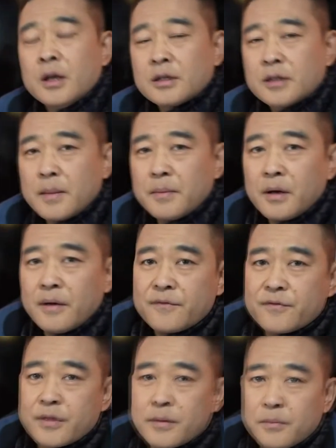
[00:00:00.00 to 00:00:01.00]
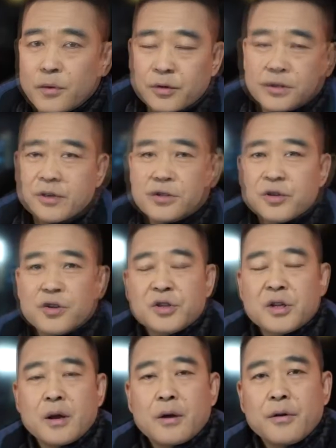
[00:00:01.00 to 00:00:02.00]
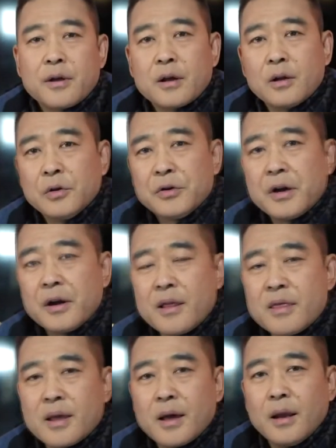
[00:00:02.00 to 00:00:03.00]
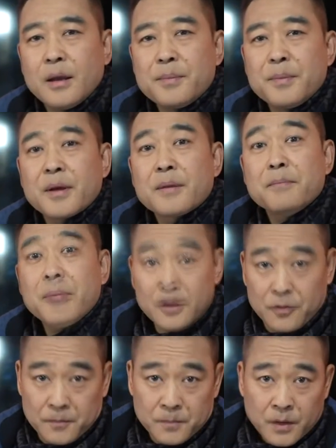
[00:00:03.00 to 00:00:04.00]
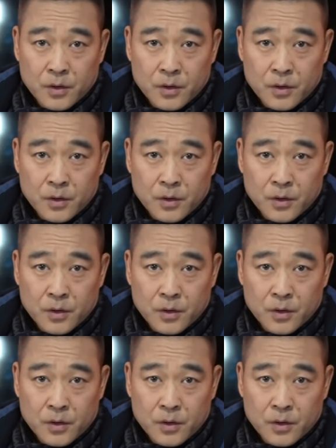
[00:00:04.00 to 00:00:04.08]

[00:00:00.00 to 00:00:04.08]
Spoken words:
some of the more dishes that are included in the Olympic menu,